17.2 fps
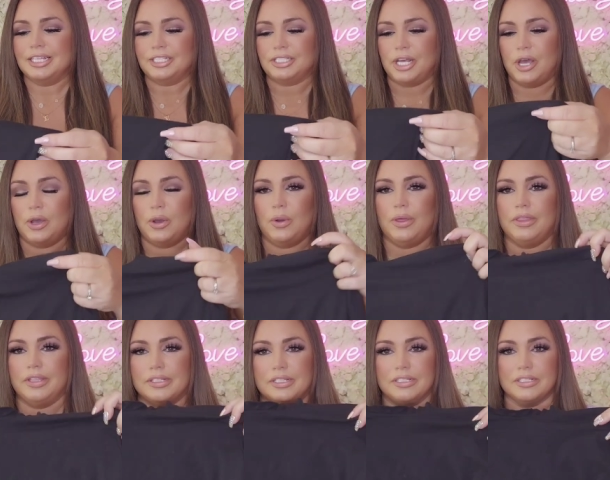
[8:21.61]
So
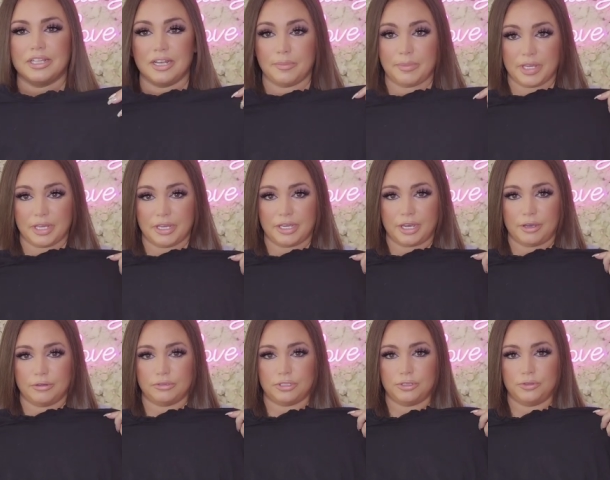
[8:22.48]
this is going to be a
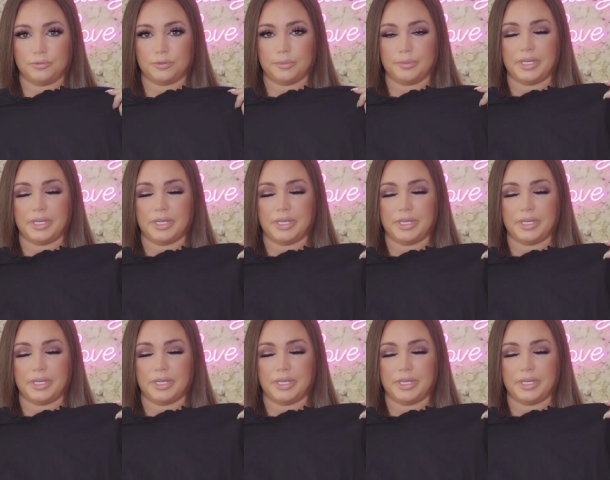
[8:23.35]
go-to for